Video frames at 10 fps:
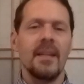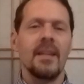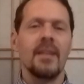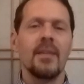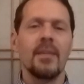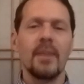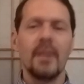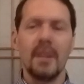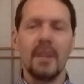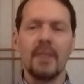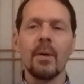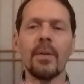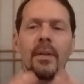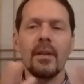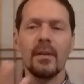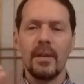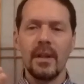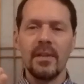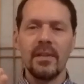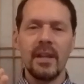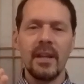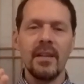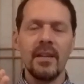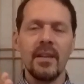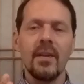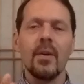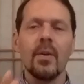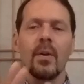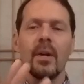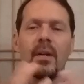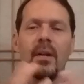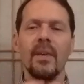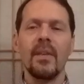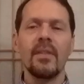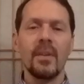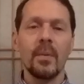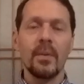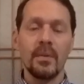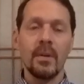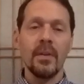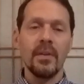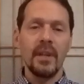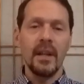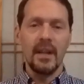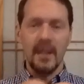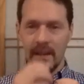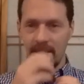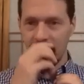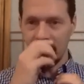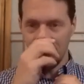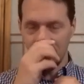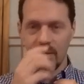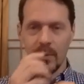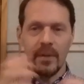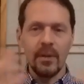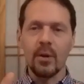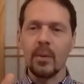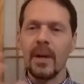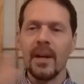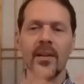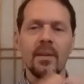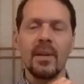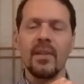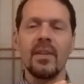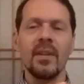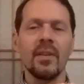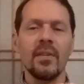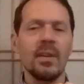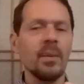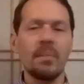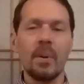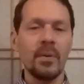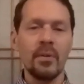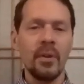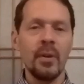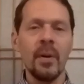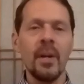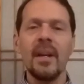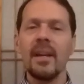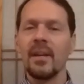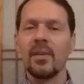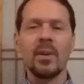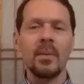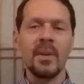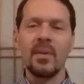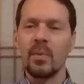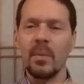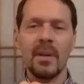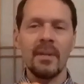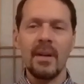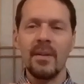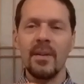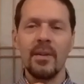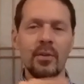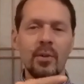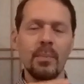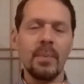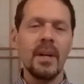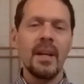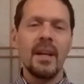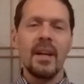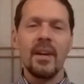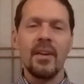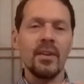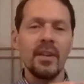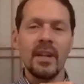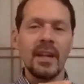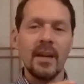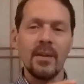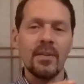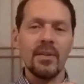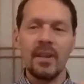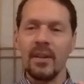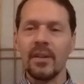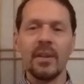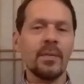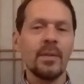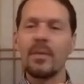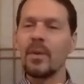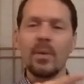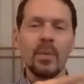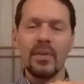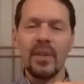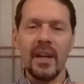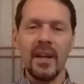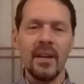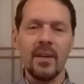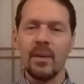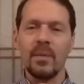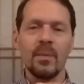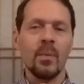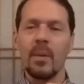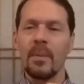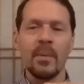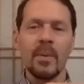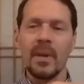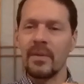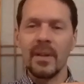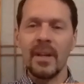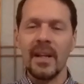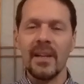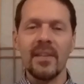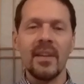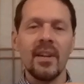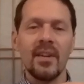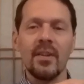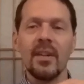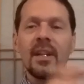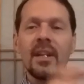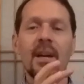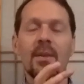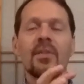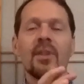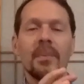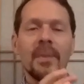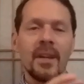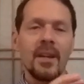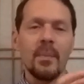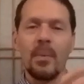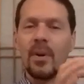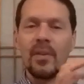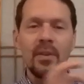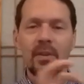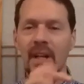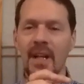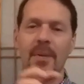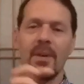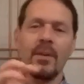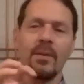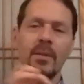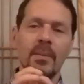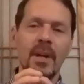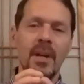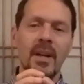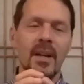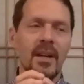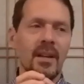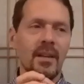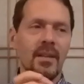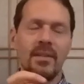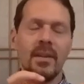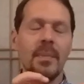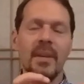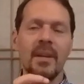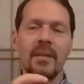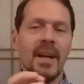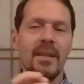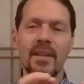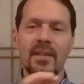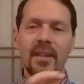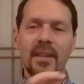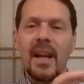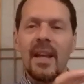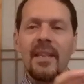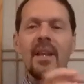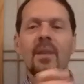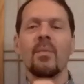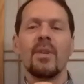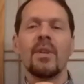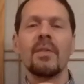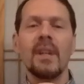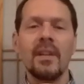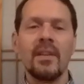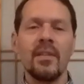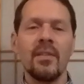They can either be in a growth and learning state or a defense and withdrawal state. And that's true whether you go back to a single cell protozoa is going to be swimming around in the soup until it encounters, looking for food, we'll say, or warmth or whatever it likes, until it encounters something, a poison or a chemical or something, a virus, and then it retreats.